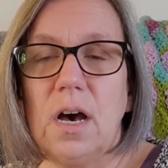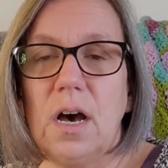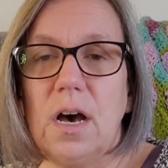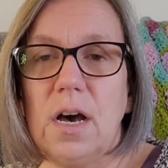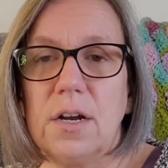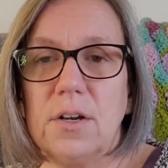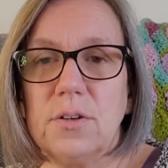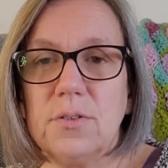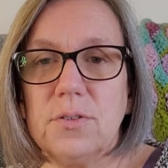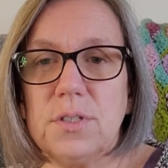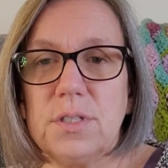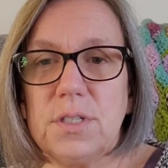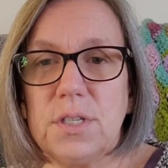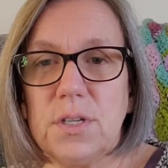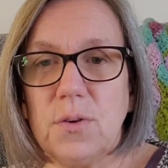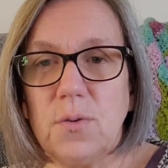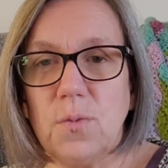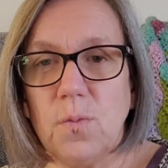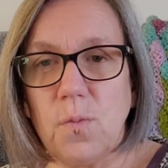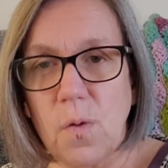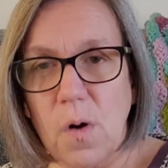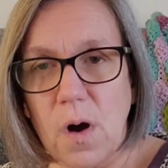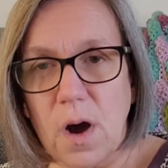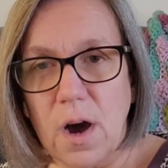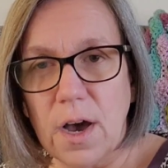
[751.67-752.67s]
I don't see
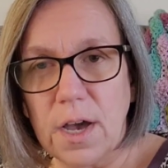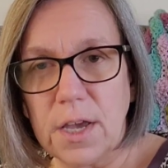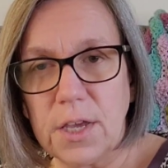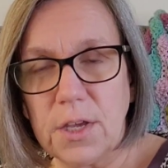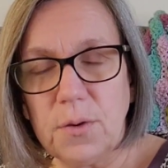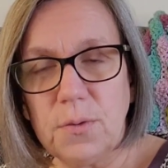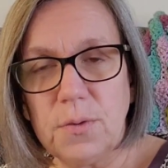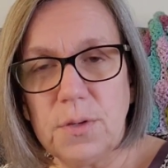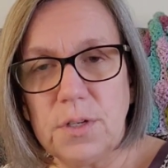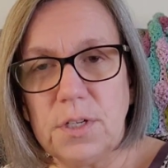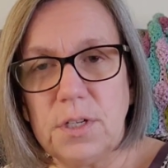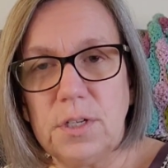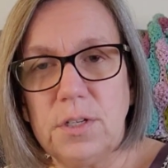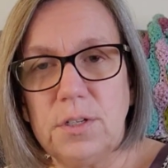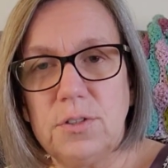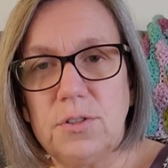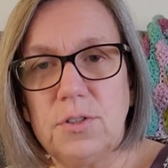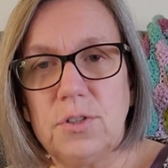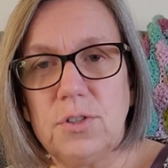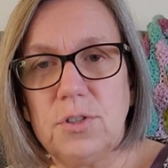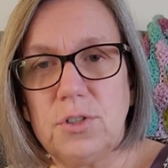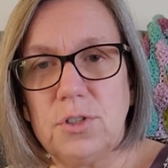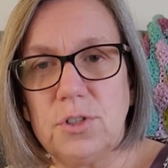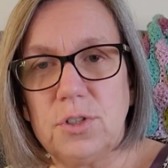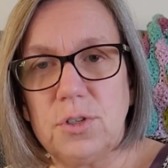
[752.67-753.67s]
why you would need
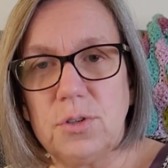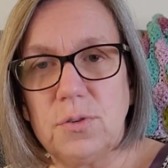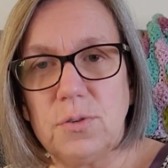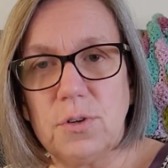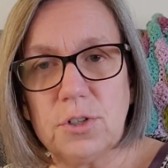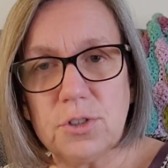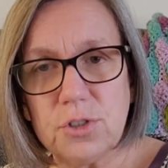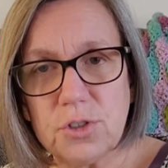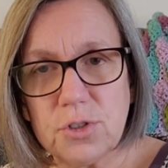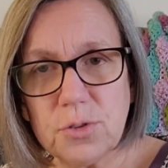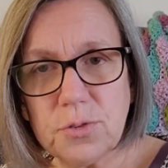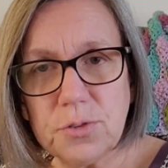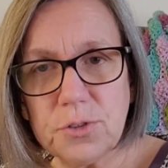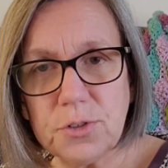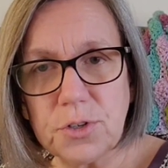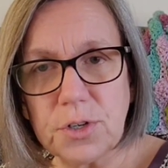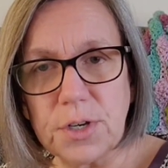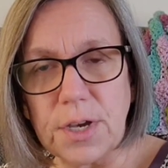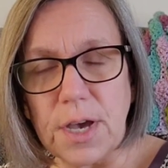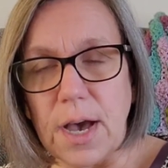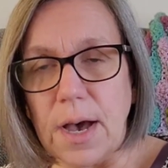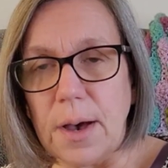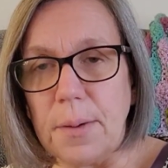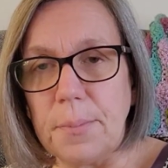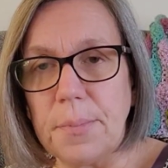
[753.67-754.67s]
to do a shoulder
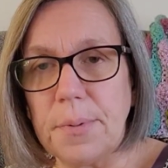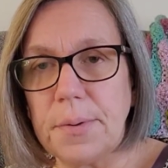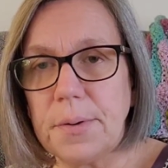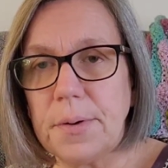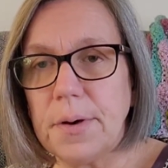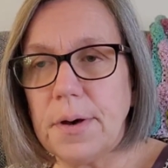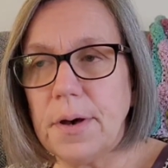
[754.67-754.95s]
cap.